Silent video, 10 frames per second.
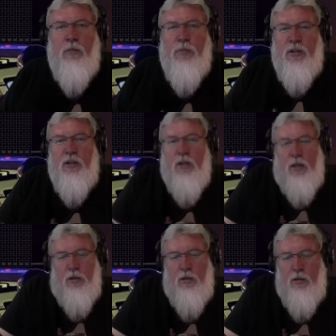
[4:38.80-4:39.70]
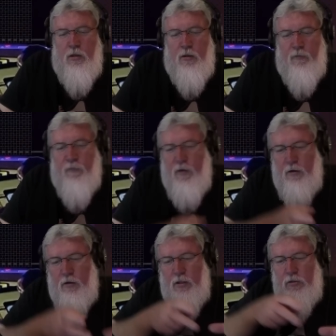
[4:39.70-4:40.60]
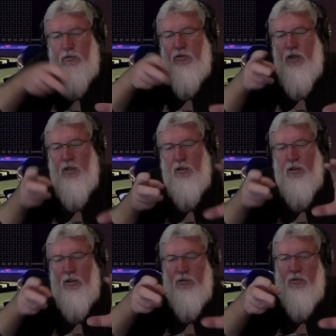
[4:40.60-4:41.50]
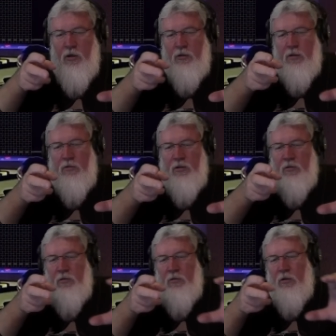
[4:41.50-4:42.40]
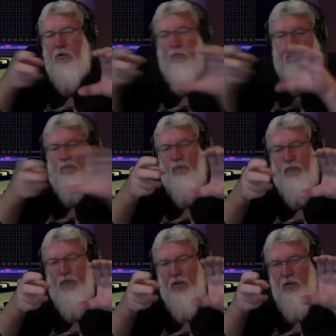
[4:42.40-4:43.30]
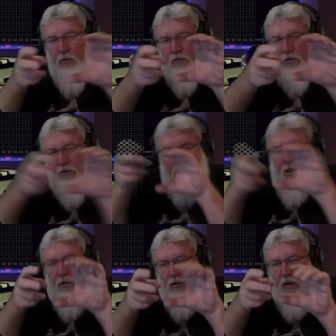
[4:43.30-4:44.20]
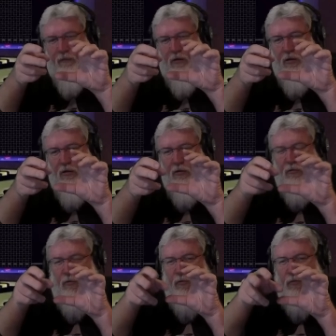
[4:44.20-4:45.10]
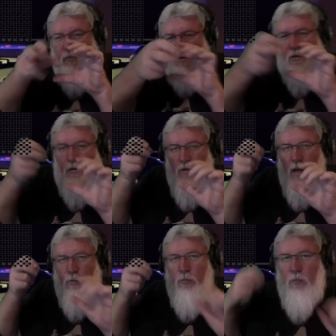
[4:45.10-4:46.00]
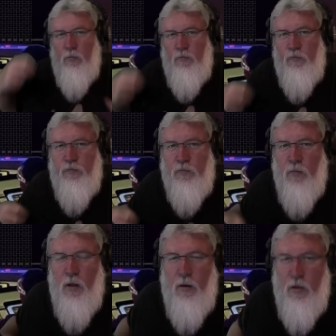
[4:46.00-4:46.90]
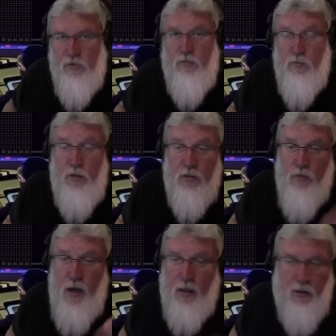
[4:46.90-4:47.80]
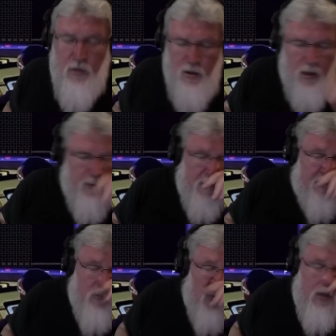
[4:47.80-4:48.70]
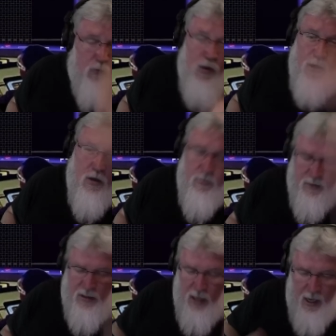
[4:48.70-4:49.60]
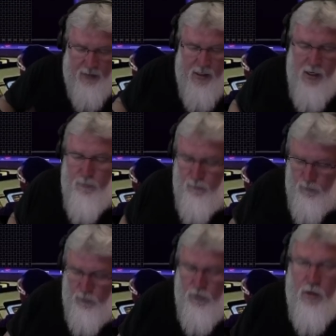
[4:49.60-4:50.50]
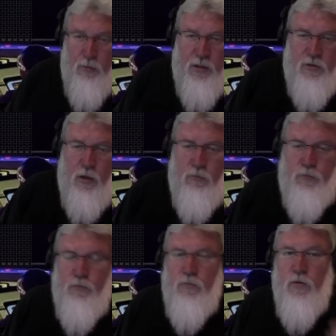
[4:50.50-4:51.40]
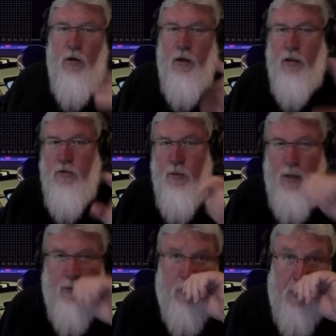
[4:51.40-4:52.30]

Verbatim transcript: But then you gotta very gently start to just do the little the little shake and shift so you can grab them. Cause he's right. Yeah, otherwise you wind up wearing all the goddamn crumblies all sorry, I said a bad